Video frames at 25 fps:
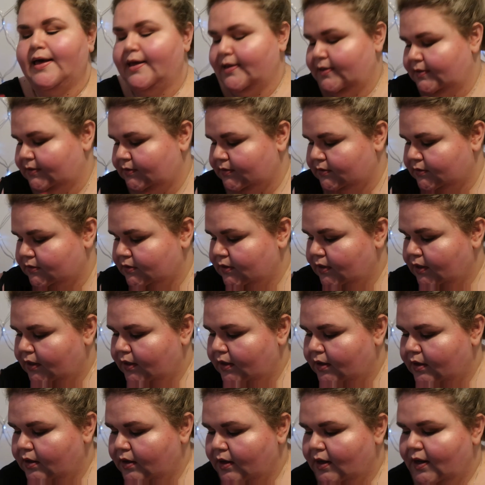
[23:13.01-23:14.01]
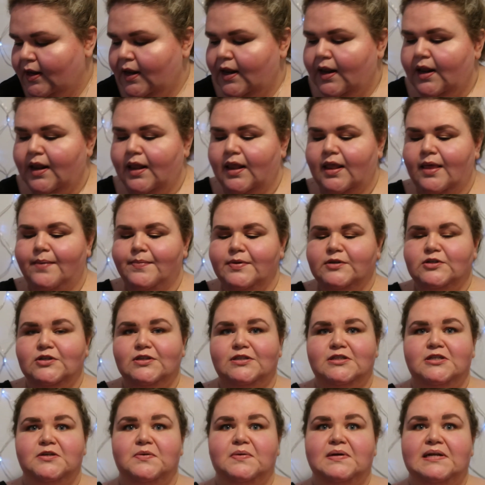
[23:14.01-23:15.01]
And let me
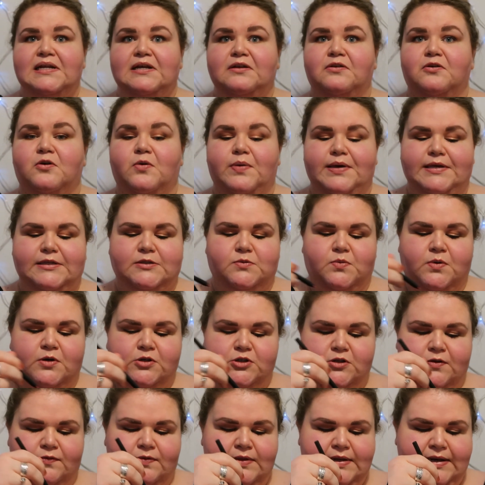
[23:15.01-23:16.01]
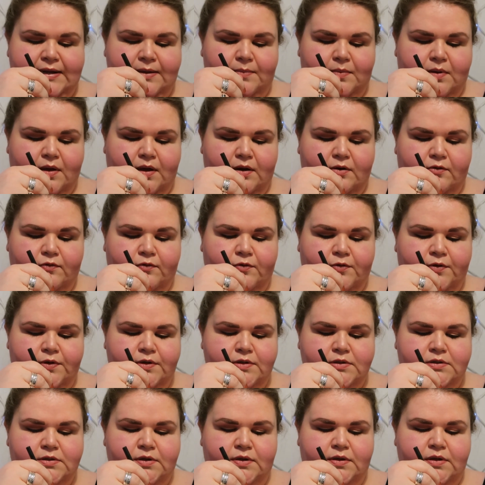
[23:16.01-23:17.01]
just do a little quick swatch of the lip liner for
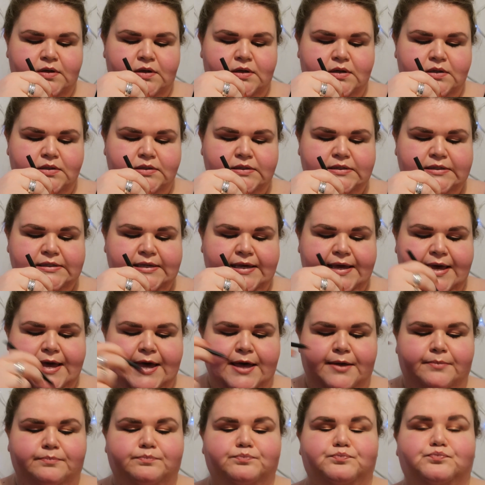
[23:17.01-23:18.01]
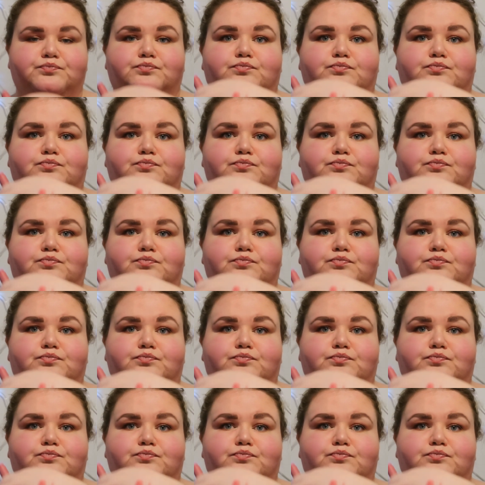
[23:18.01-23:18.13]
you so you can see it.